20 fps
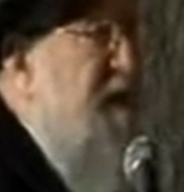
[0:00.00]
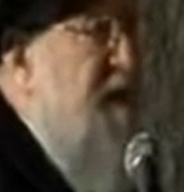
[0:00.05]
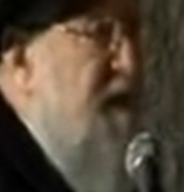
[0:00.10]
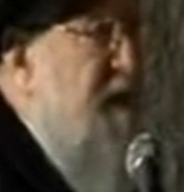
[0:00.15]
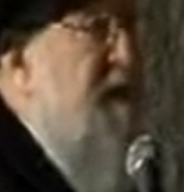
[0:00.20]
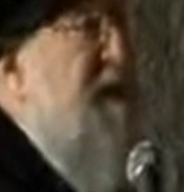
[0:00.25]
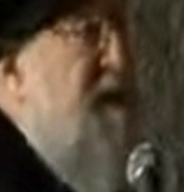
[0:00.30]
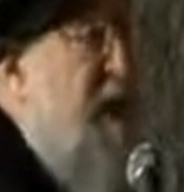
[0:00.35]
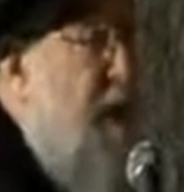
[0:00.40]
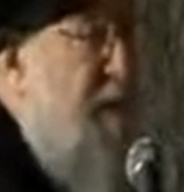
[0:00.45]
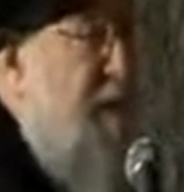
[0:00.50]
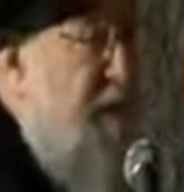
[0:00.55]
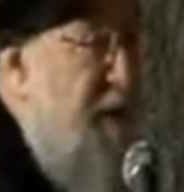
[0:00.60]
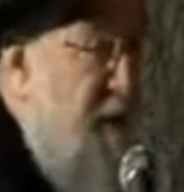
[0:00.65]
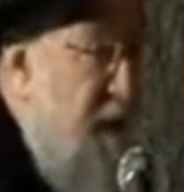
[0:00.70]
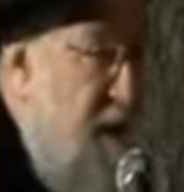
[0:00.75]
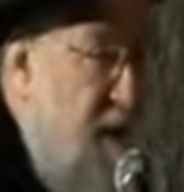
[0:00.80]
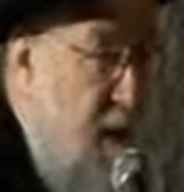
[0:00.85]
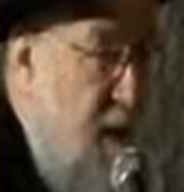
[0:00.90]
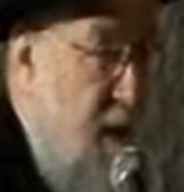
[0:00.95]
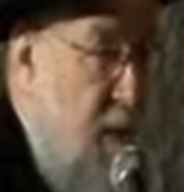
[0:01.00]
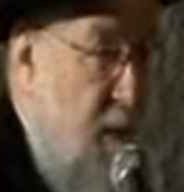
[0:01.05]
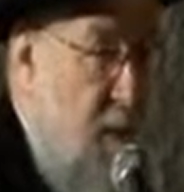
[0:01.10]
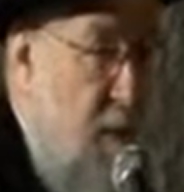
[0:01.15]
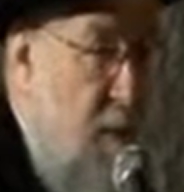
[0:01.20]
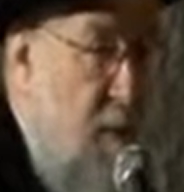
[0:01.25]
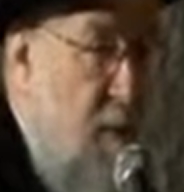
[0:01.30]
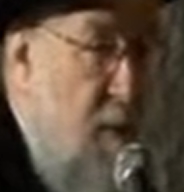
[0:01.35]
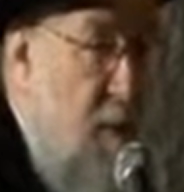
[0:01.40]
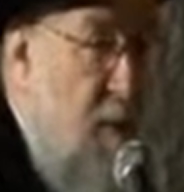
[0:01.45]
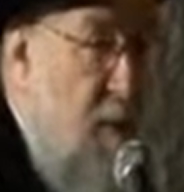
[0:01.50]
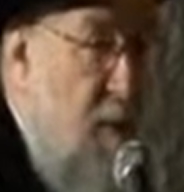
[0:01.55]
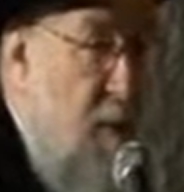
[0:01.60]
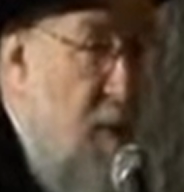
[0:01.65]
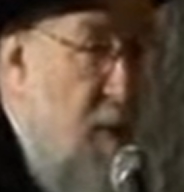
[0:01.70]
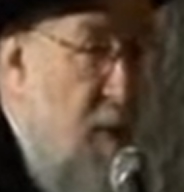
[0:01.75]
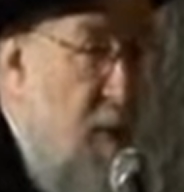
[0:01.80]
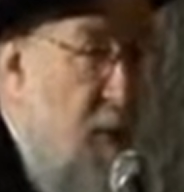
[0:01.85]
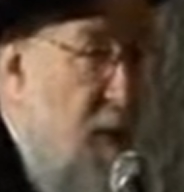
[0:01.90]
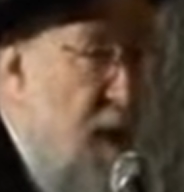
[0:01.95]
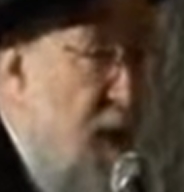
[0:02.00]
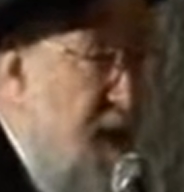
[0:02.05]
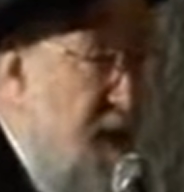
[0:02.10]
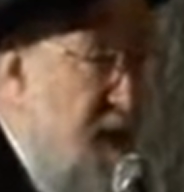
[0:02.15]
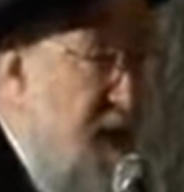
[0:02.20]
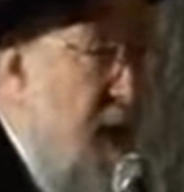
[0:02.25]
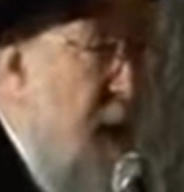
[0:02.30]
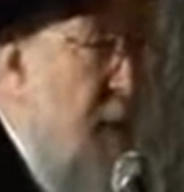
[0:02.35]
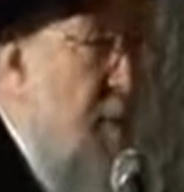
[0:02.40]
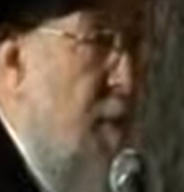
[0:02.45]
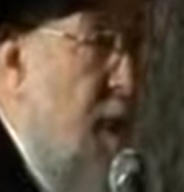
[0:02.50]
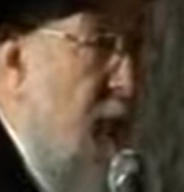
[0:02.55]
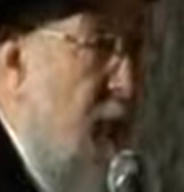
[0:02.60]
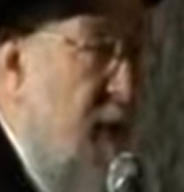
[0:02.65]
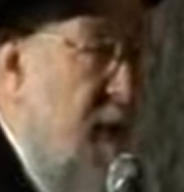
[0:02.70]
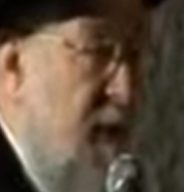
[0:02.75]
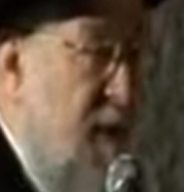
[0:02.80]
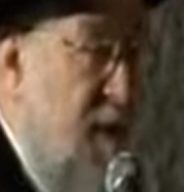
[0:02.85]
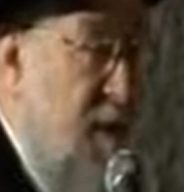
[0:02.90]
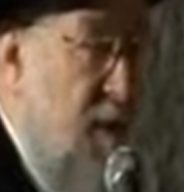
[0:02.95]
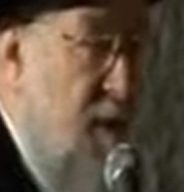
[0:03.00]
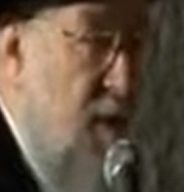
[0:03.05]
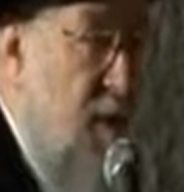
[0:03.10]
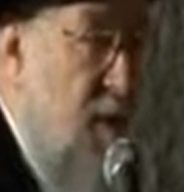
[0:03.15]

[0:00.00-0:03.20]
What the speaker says: something, that somebody.